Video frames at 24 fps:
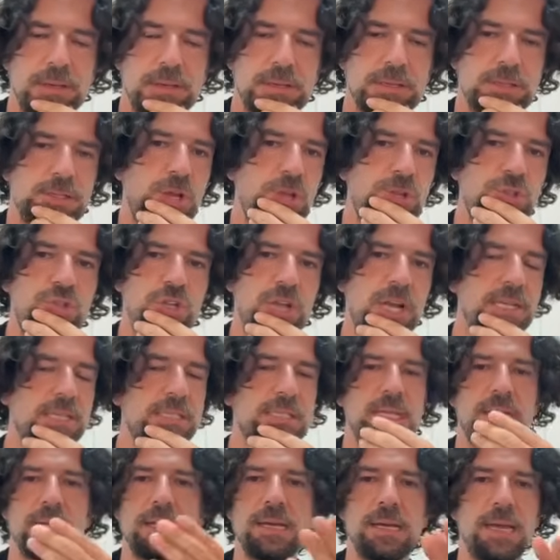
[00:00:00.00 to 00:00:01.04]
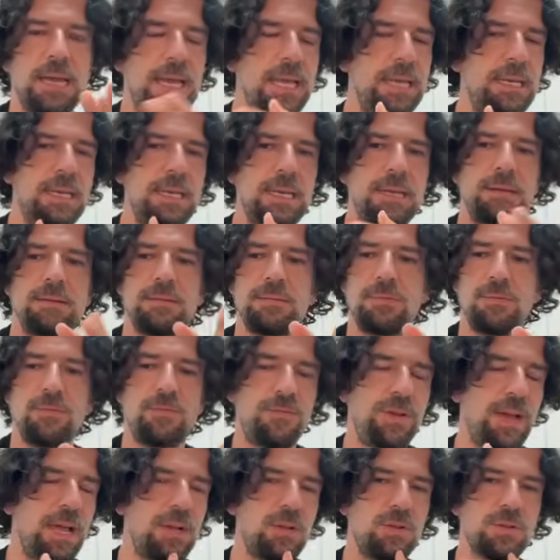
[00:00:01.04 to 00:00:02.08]
So just any
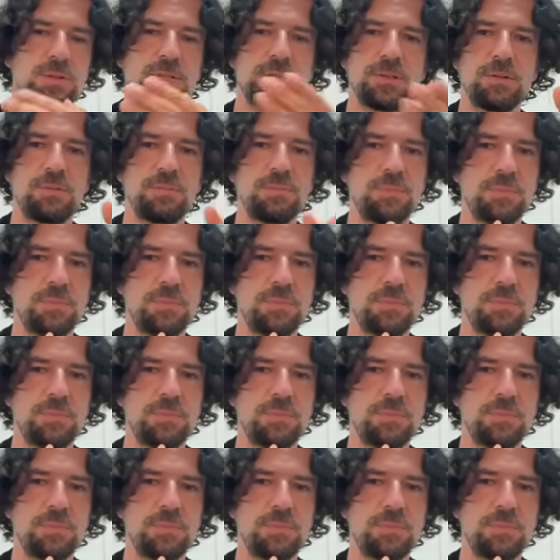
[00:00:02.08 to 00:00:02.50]
values